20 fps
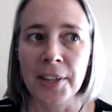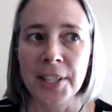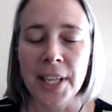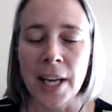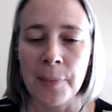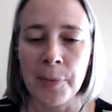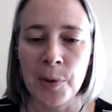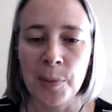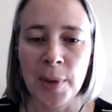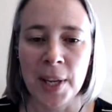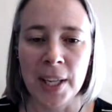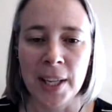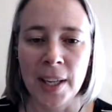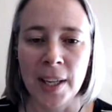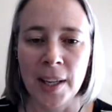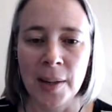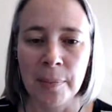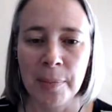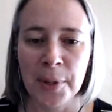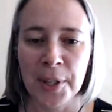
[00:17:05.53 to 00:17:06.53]
time you make
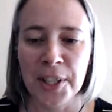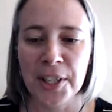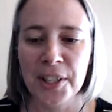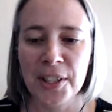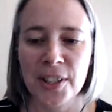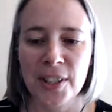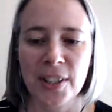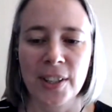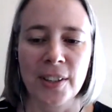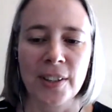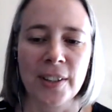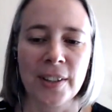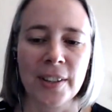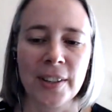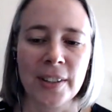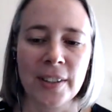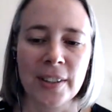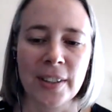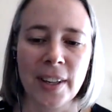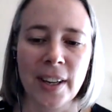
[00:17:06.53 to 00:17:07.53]
a push to
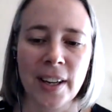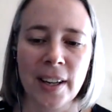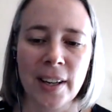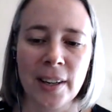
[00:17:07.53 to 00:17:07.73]
your